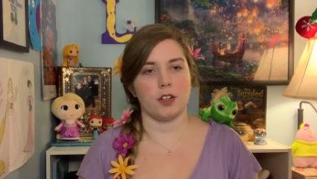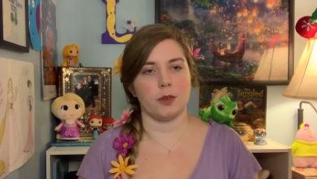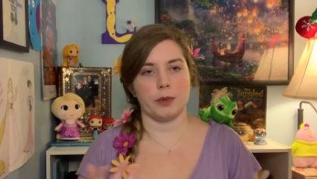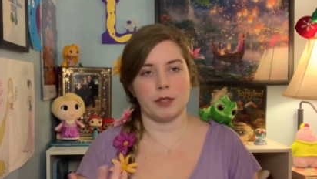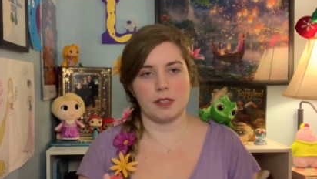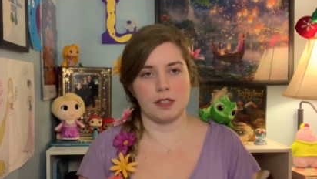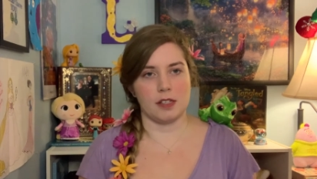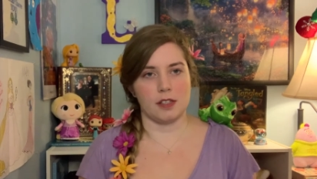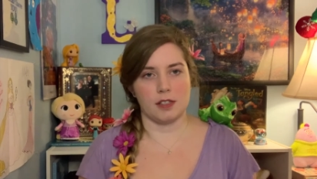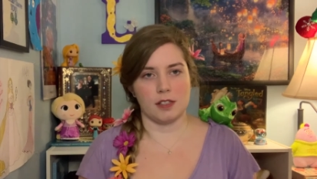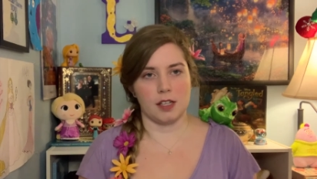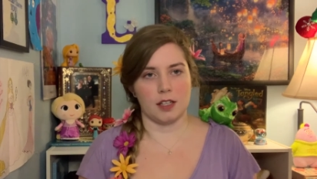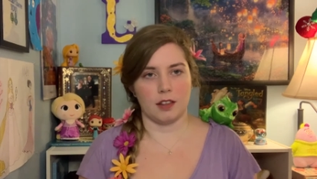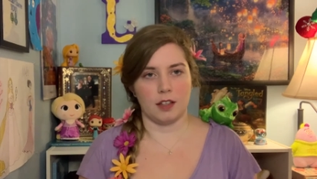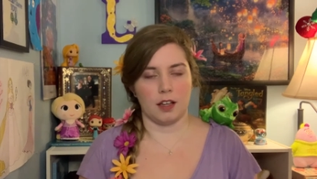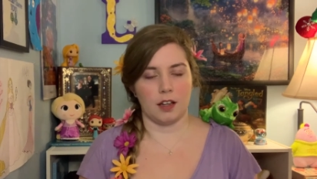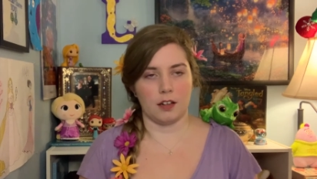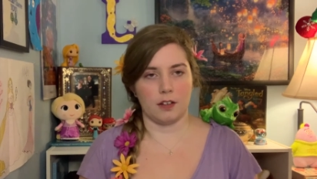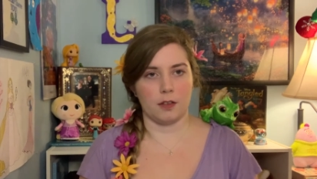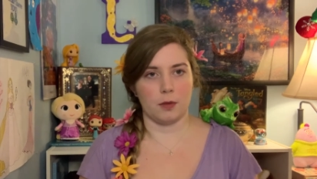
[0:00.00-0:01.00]
We see this at the
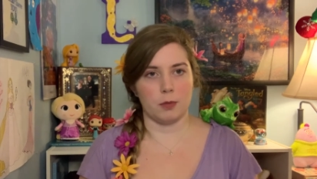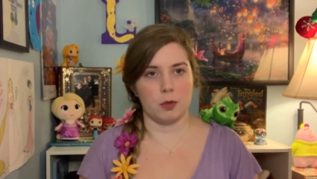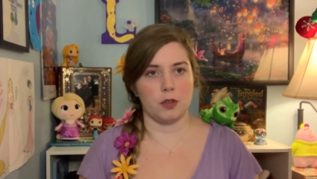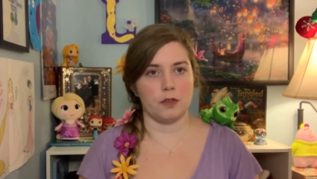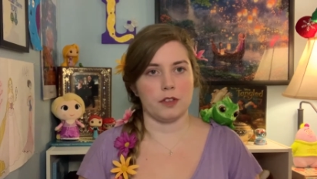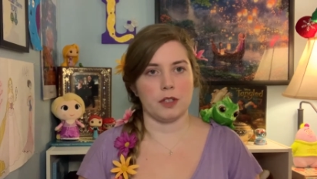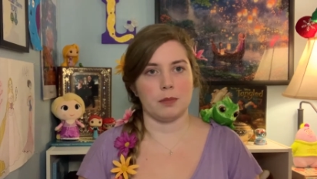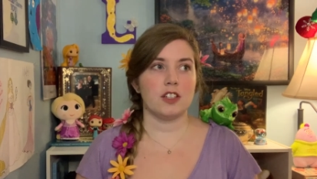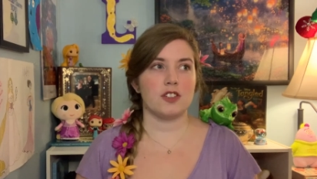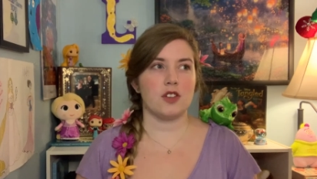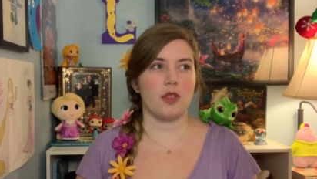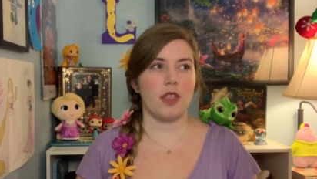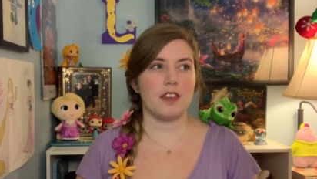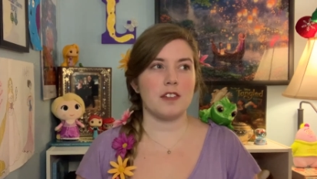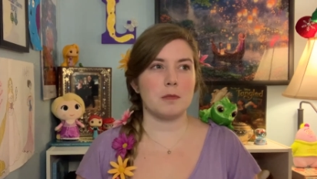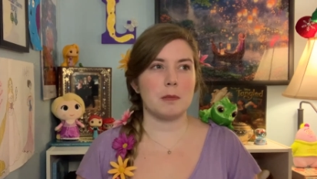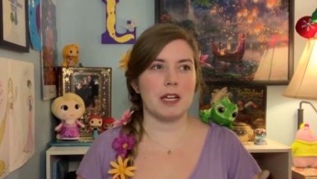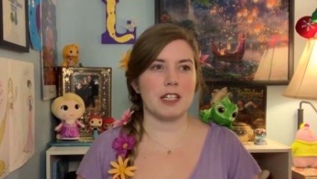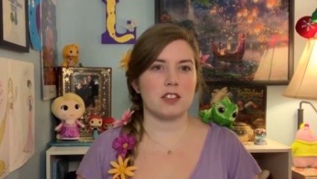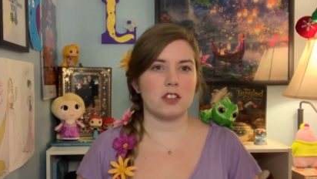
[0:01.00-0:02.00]
end of the movie. So this
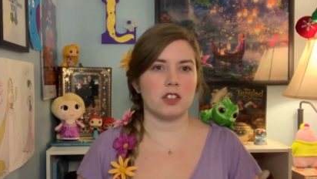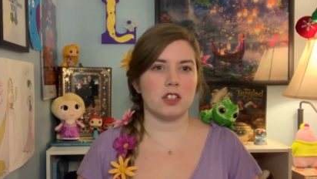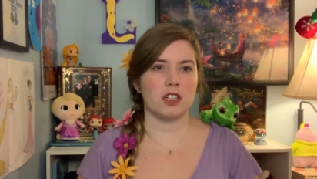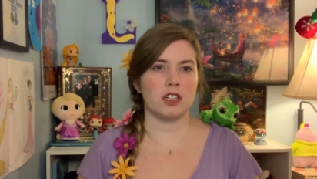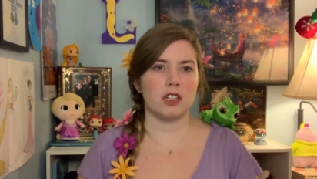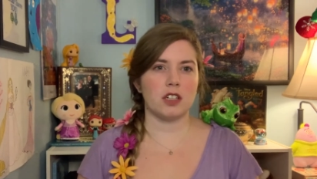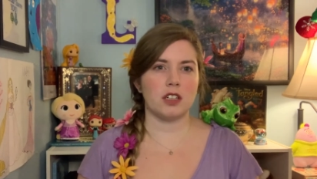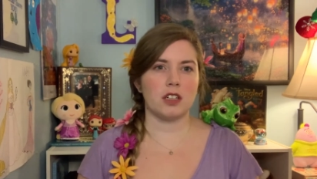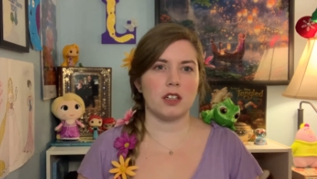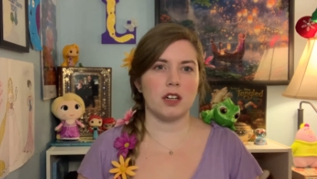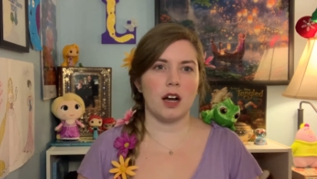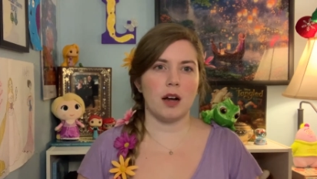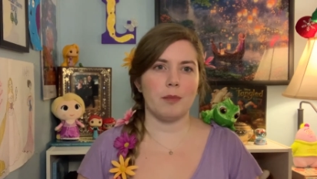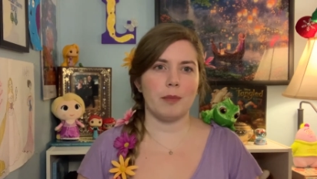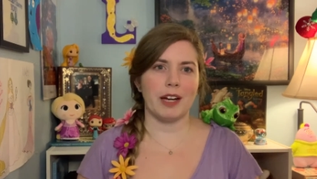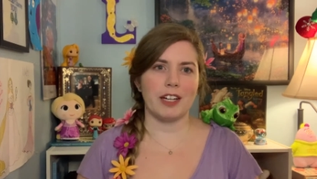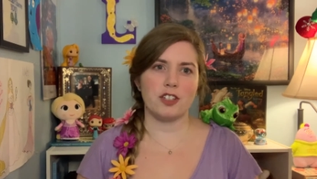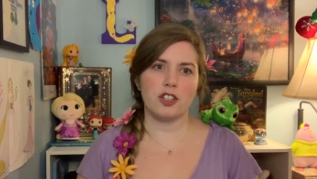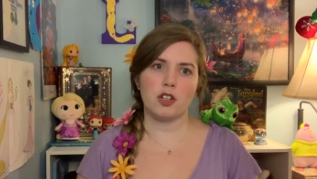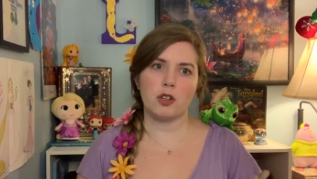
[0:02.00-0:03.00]
makes her a
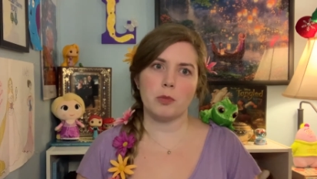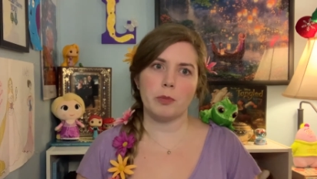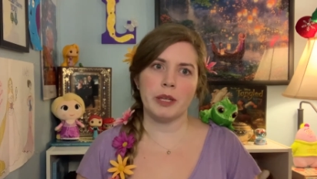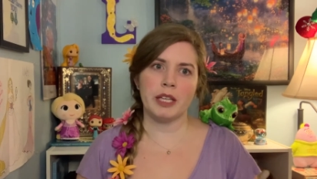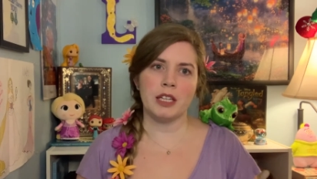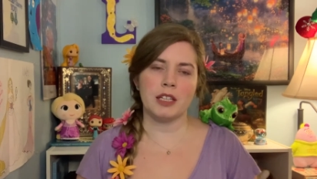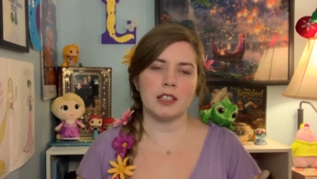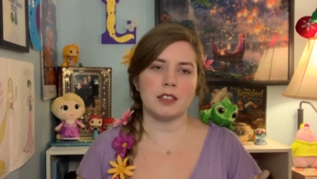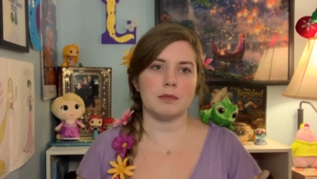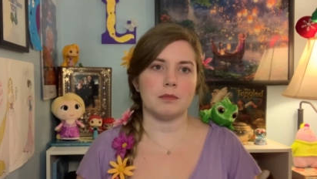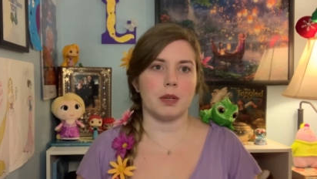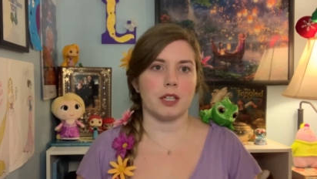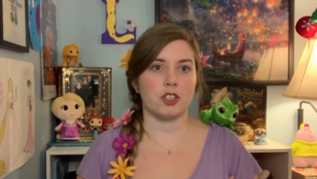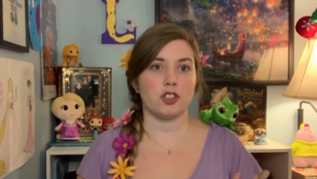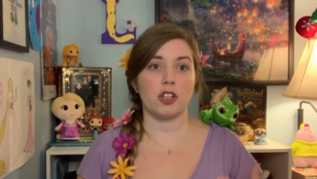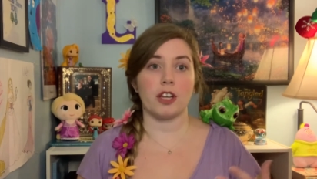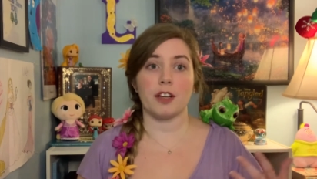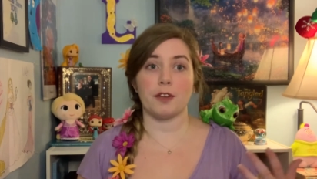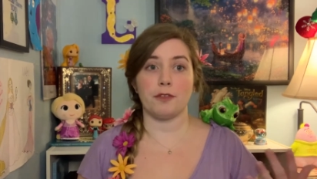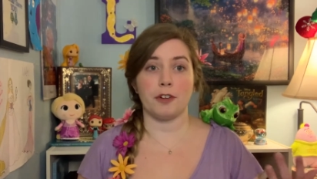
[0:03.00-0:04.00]
magical being, much
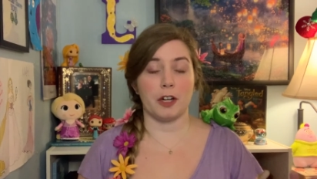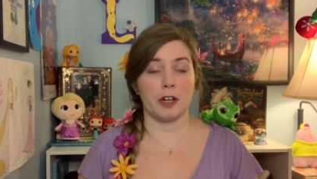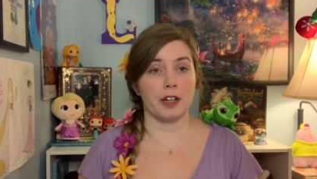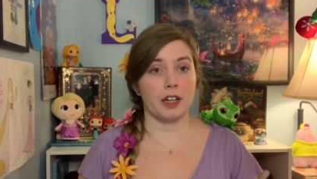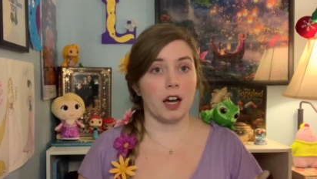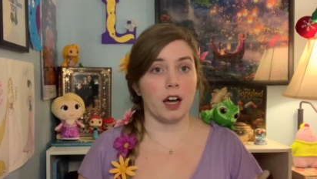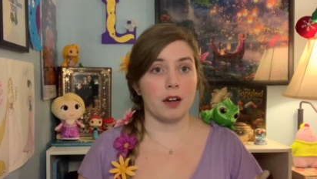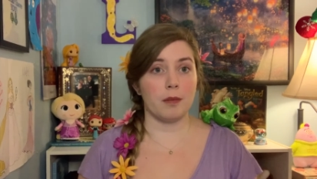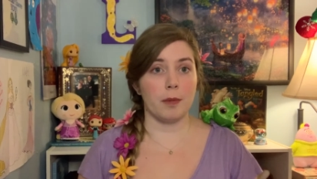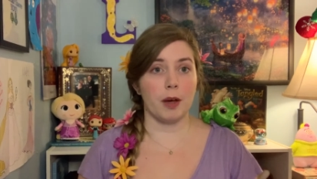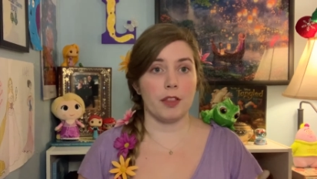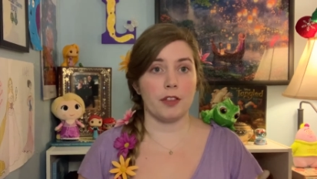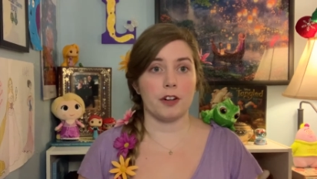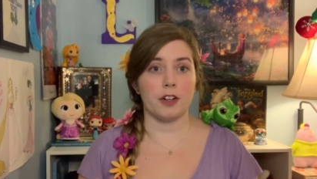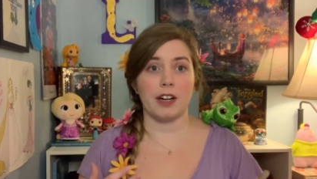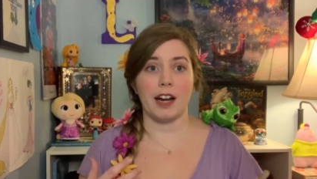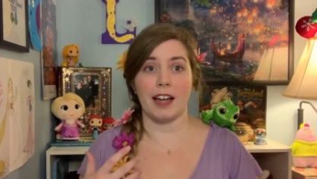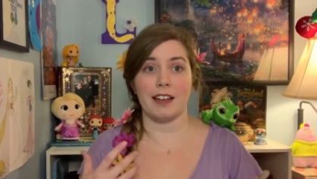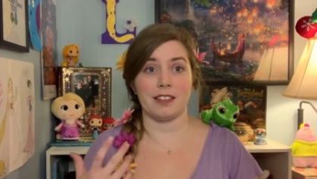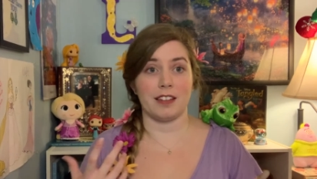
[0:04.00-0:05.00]
like fairy godmother
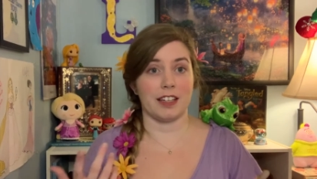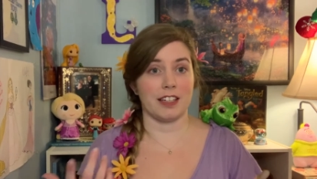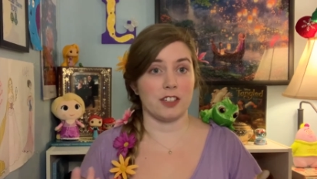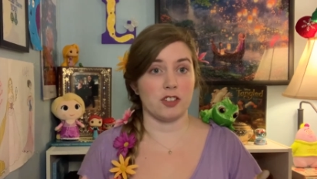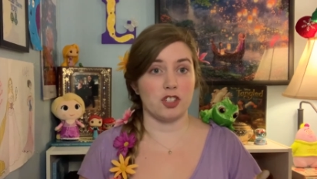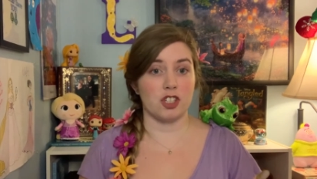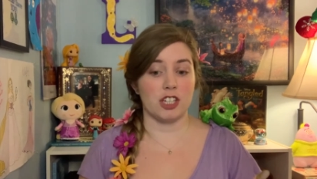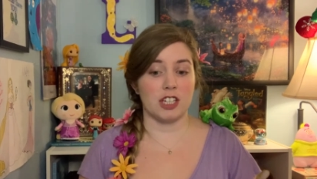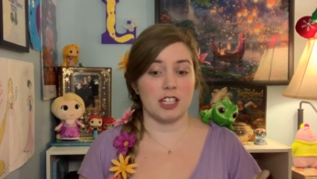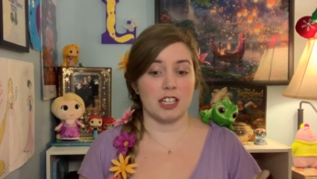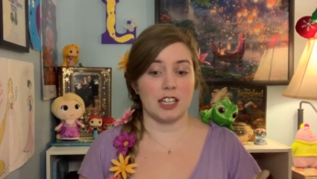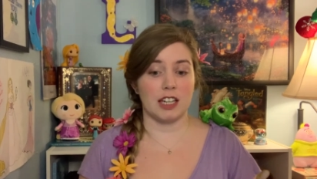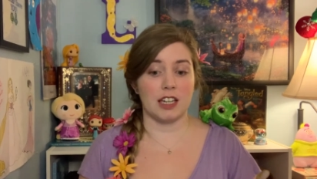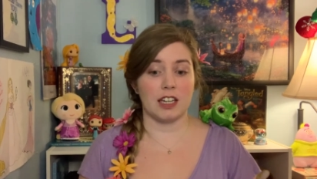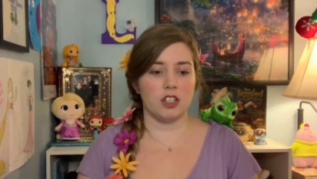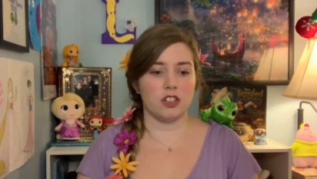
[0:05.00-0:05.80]
and like genie.